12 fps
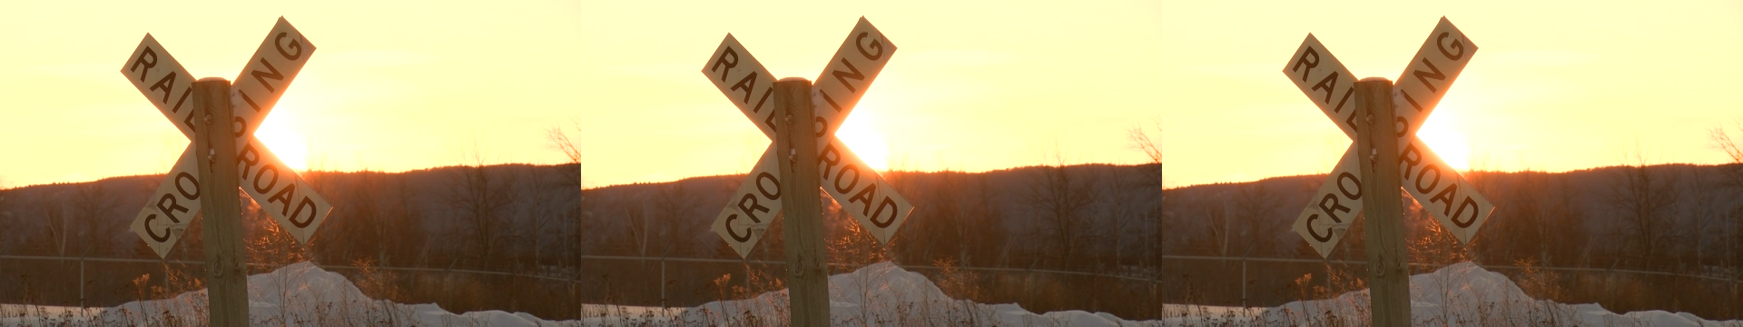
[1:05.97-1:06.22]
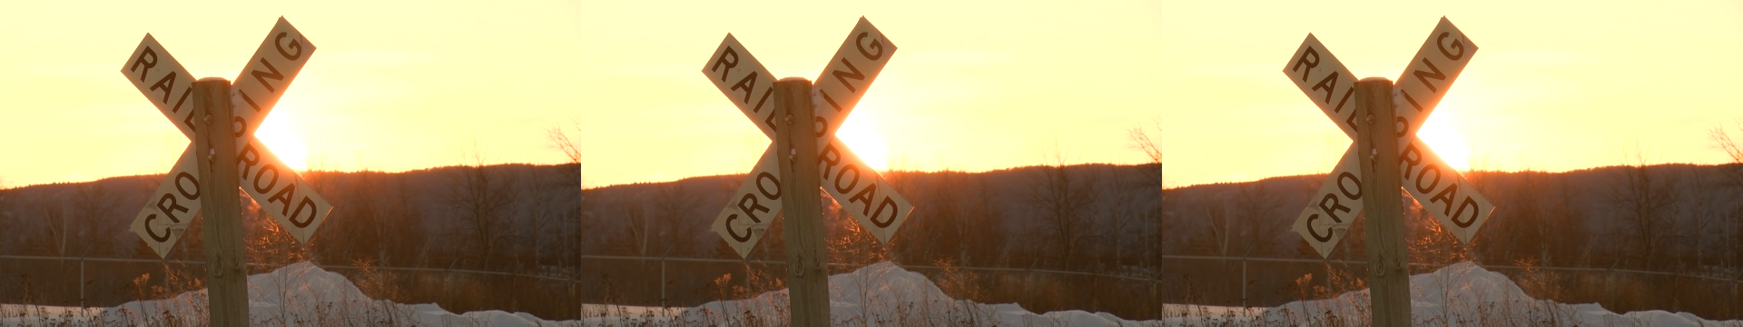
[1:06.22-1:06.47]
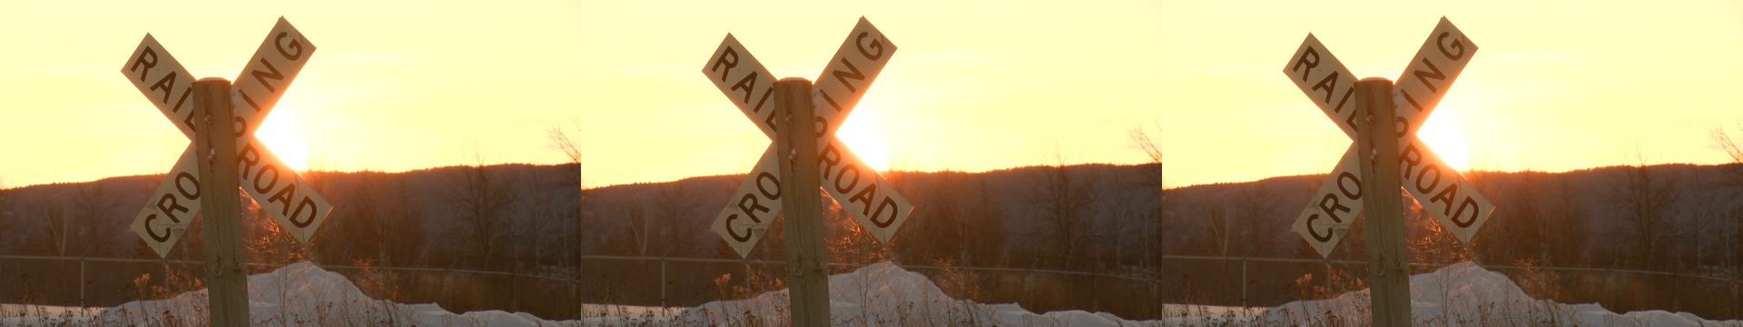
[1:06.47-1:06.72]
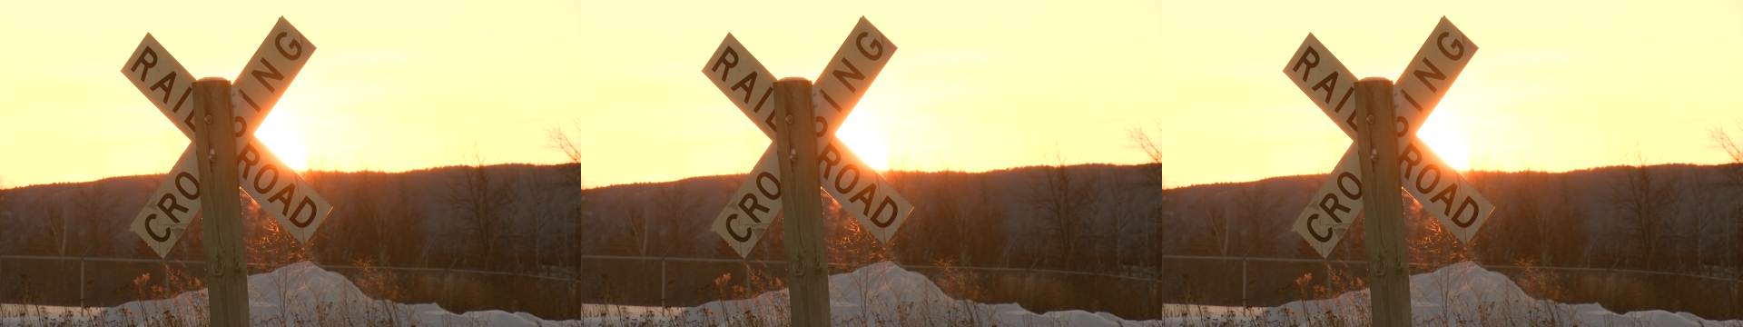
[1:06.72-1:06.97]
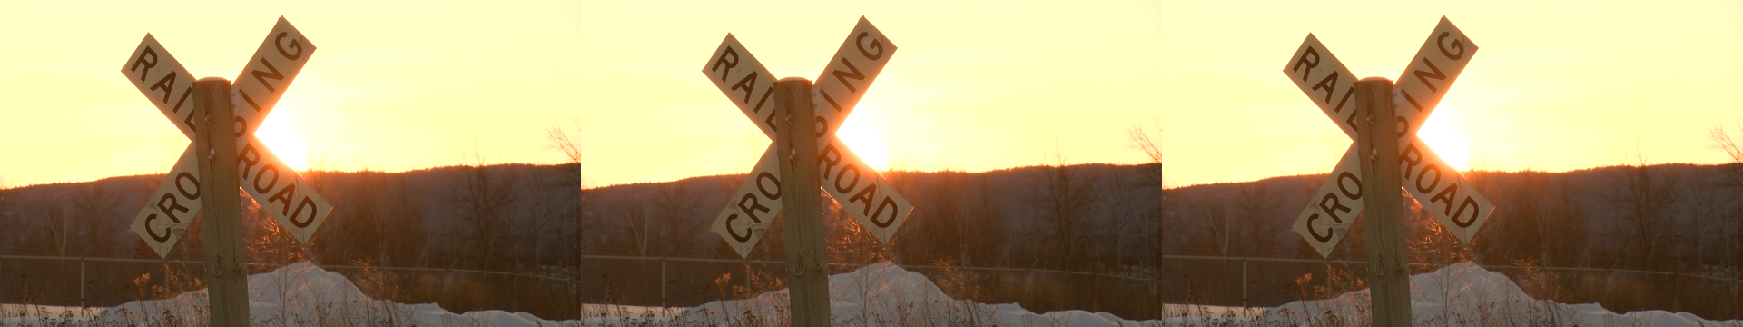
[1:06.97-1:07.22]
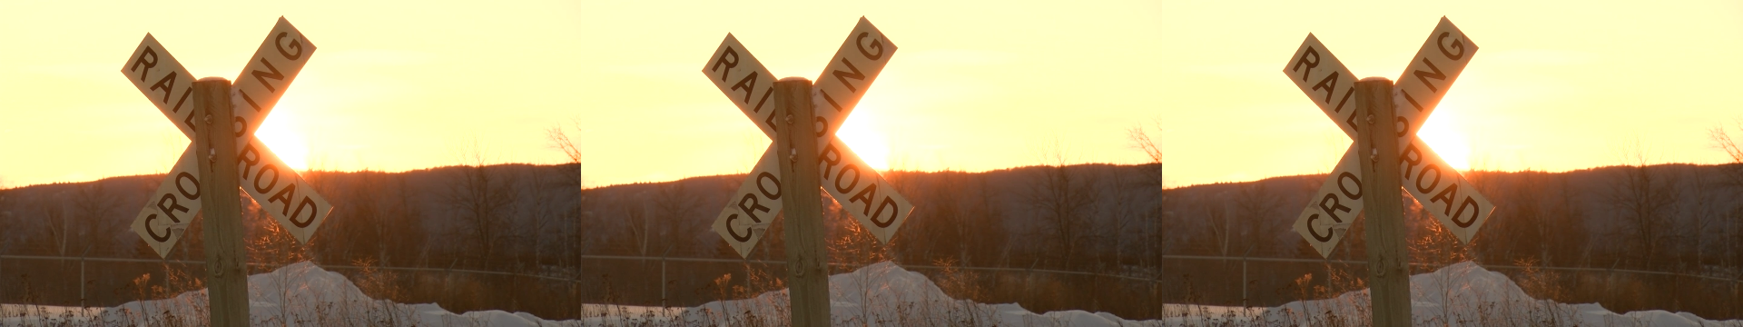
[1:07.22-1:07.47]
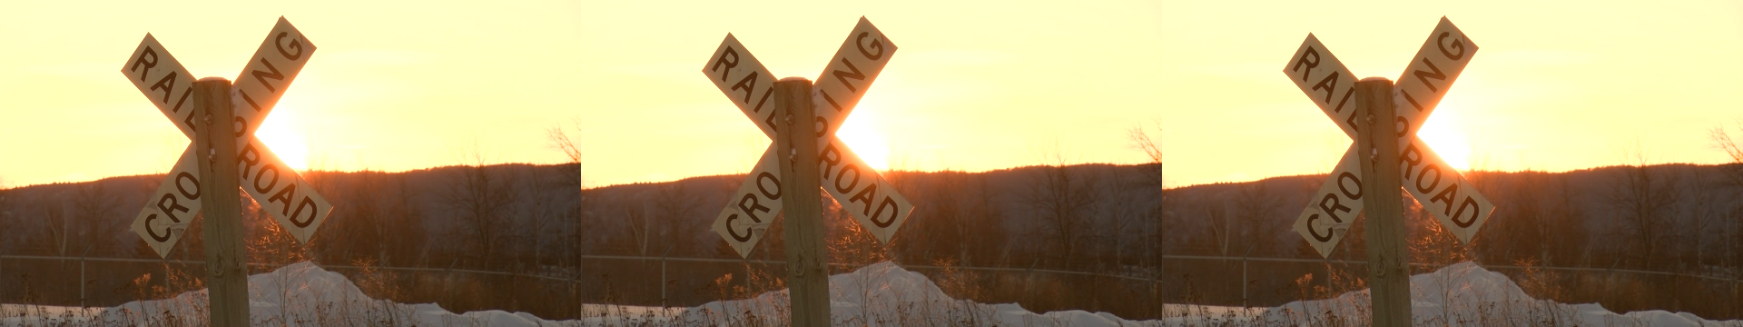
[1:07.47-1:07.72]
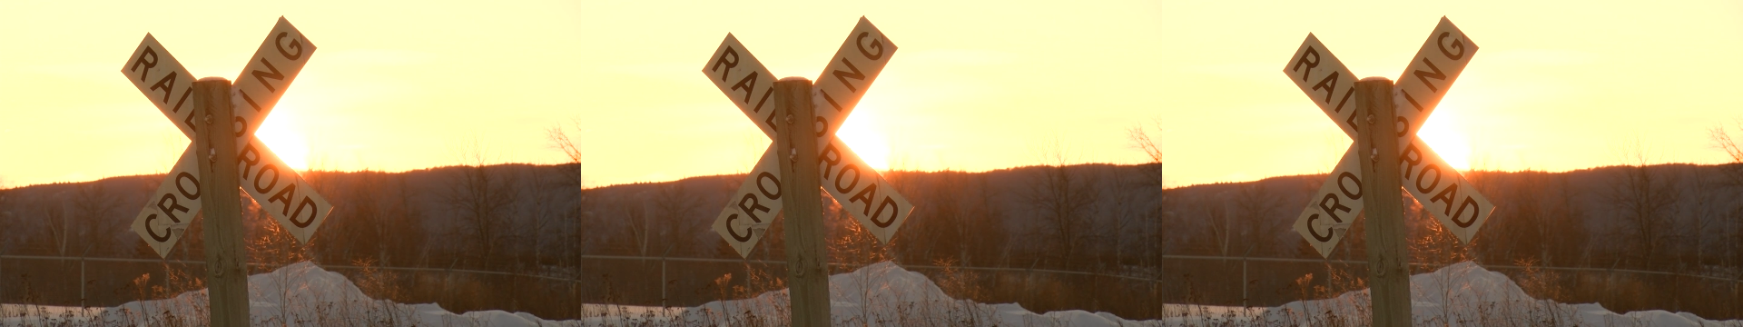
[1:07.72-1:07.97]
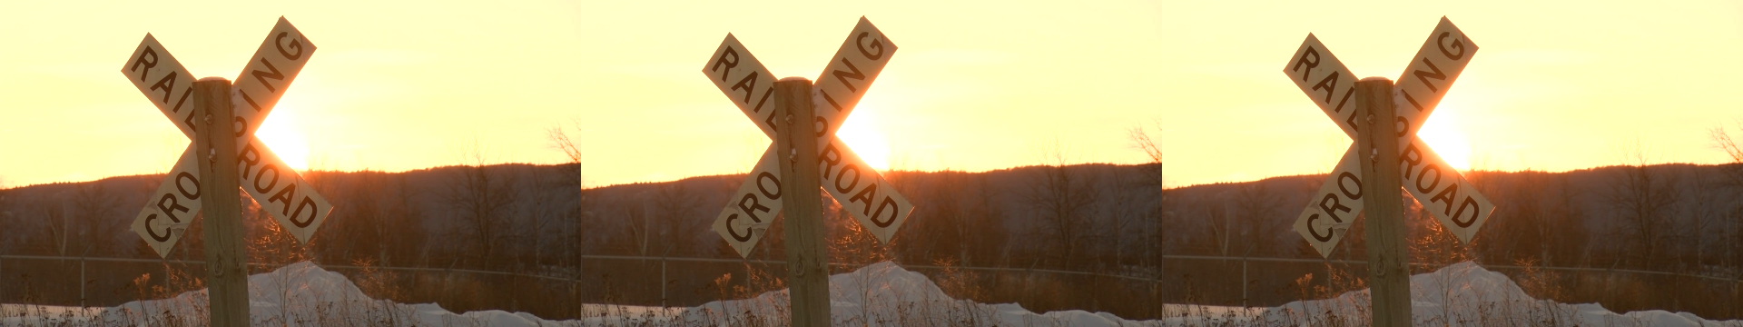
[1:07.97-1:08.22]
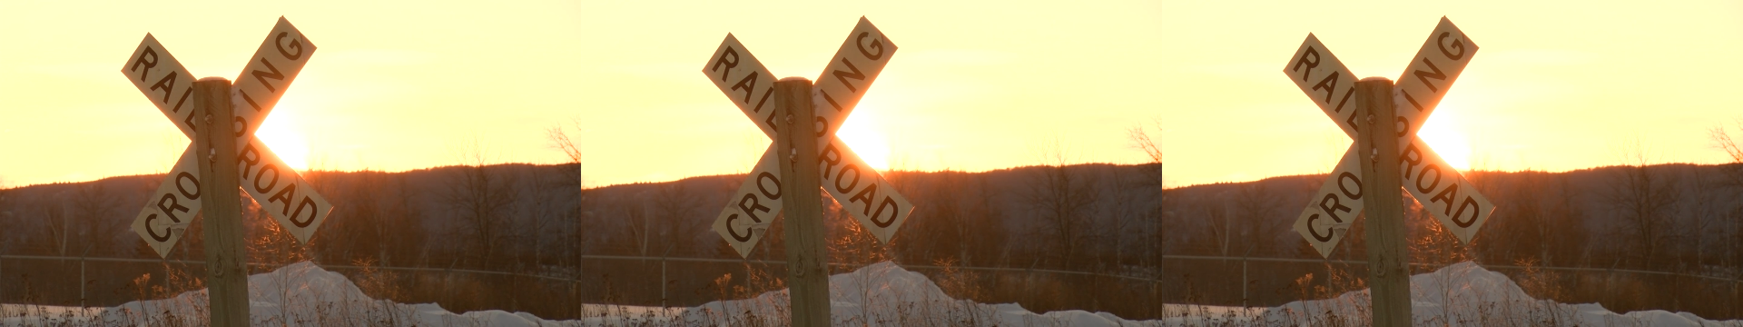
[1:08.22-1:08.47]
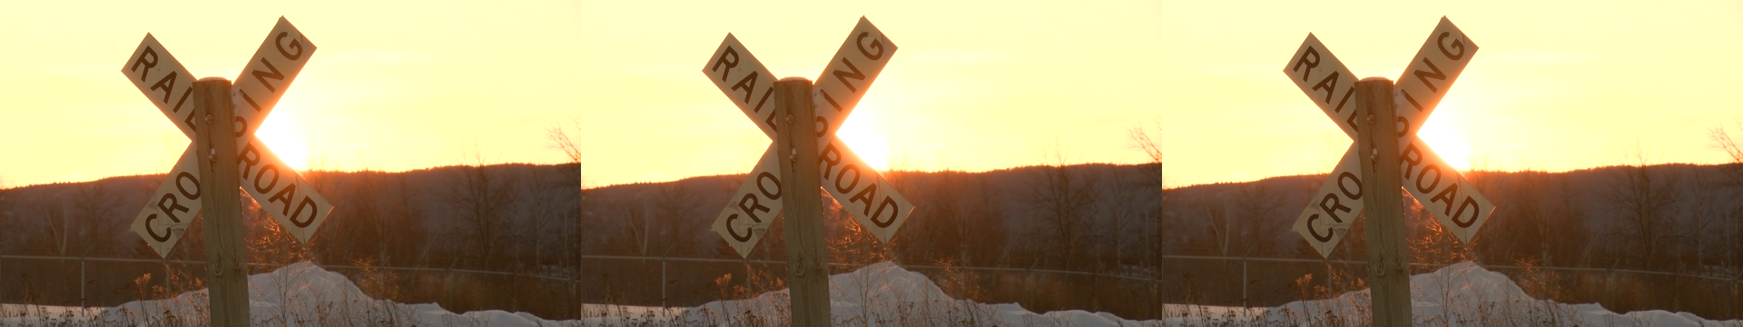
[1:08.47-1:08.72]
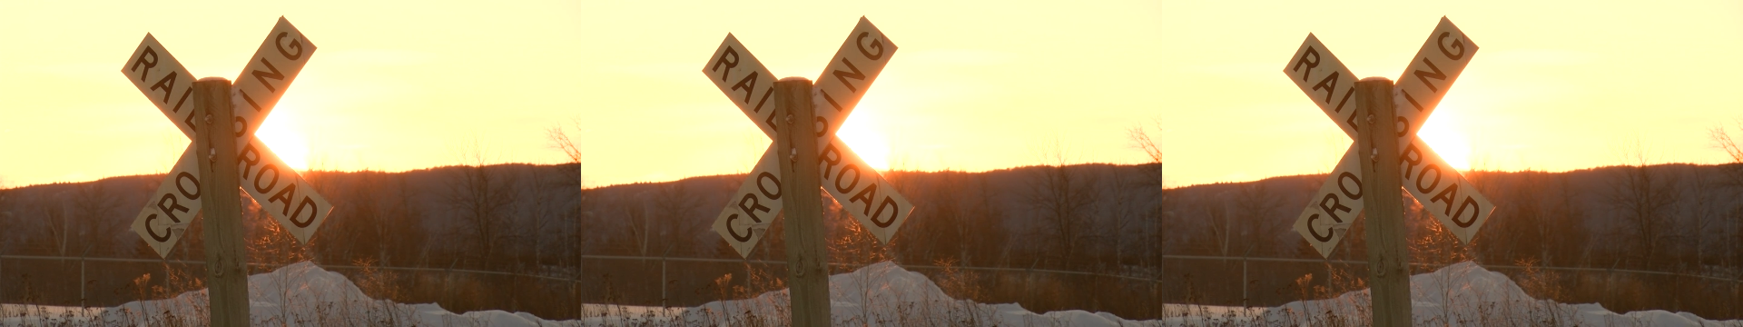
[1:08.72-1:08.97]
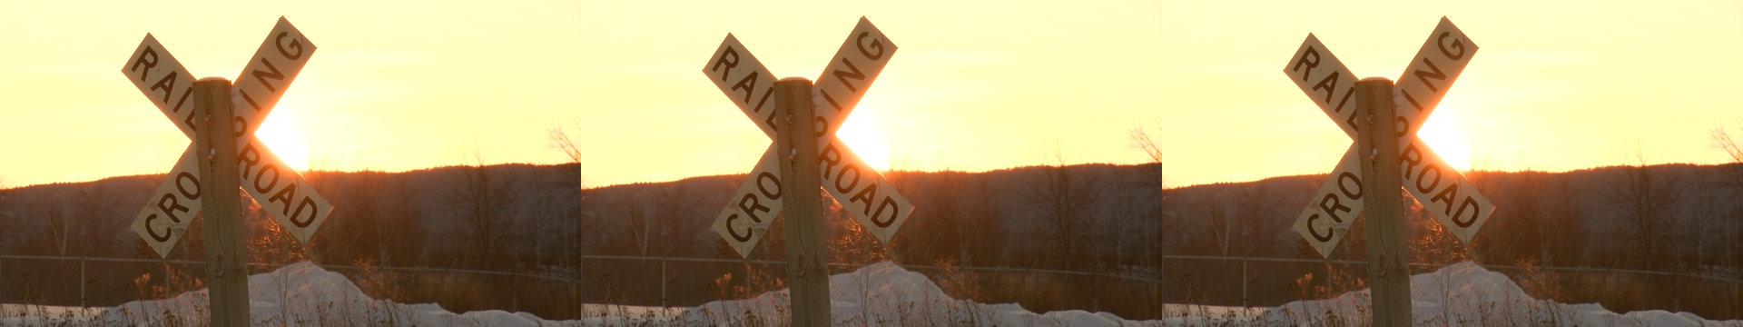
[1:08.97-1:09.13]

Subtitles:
Nobody's mouth can be seen.